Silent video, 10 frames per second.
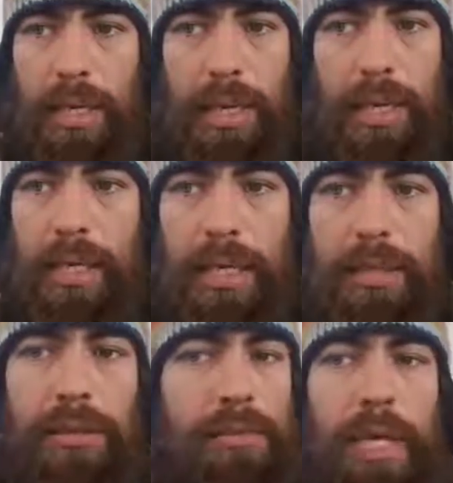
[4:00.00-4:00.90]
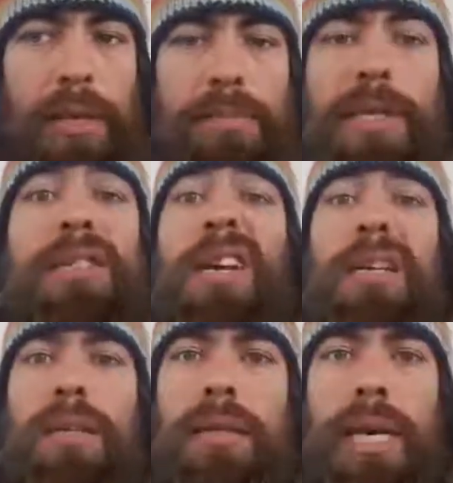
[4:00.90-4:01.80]
And I pissed
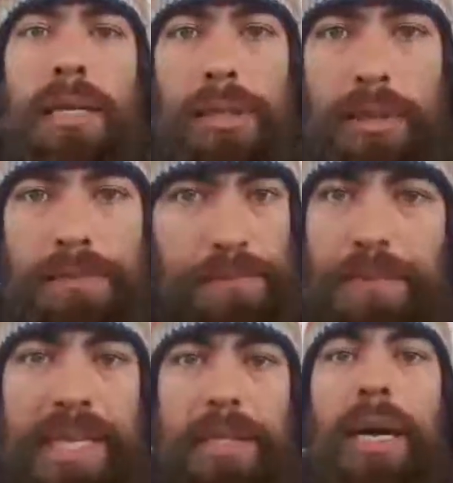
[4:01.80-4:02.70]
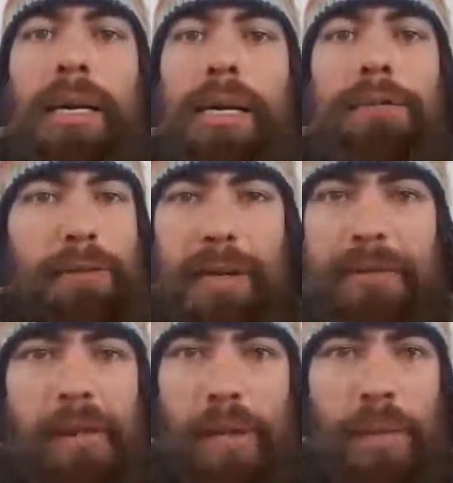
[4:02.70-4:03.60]
on it. Actually pissed on it in front
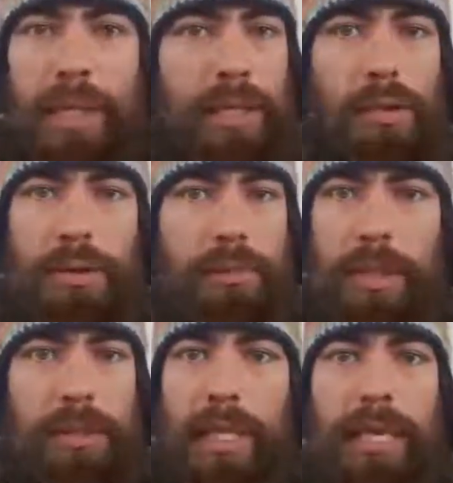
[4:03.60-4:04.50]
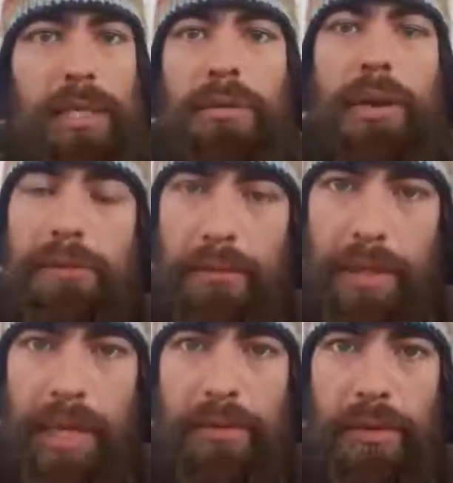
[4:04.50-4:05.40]
of everyone. I told them to take it away from
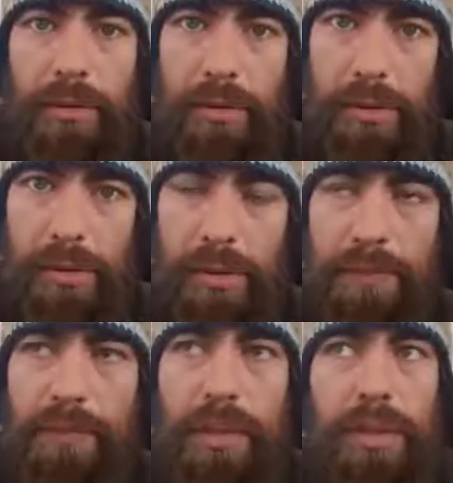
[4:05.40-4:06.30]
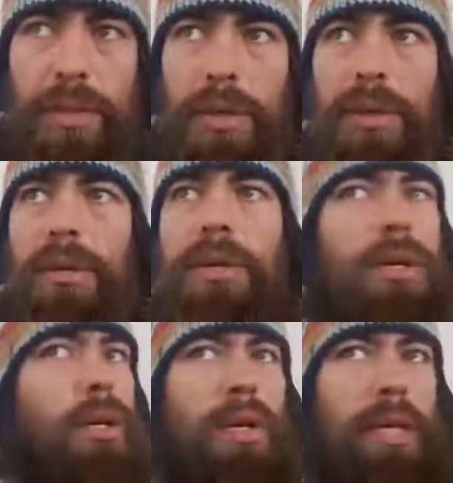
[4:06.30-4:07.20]
me afterwards. So
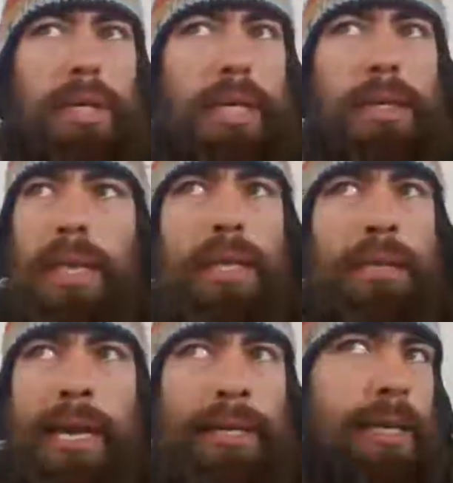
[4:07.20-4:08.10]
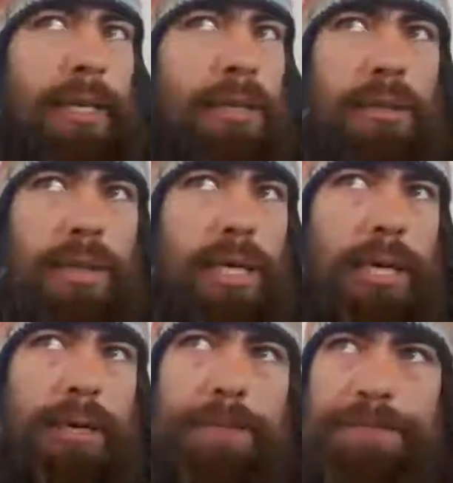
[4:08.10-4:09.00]
they didn't like that,
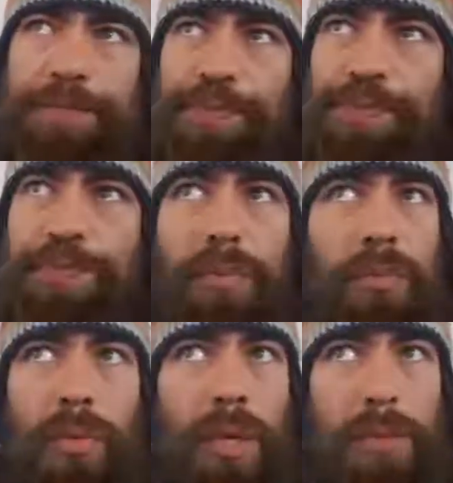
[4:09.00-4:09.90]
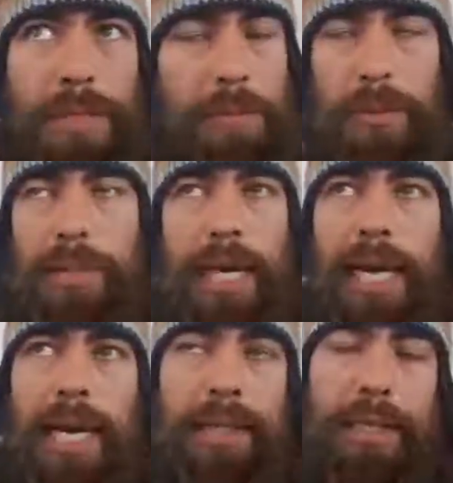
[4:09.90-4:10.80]
and people
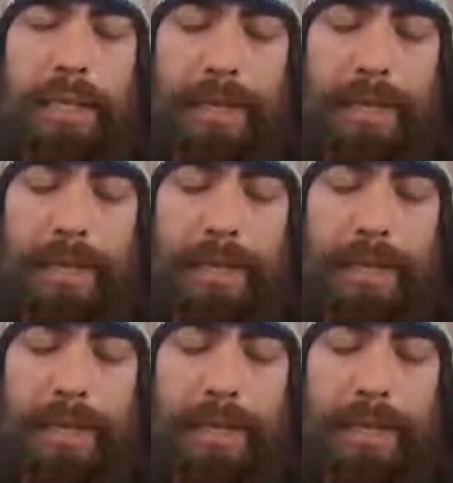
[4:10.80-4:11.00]
died.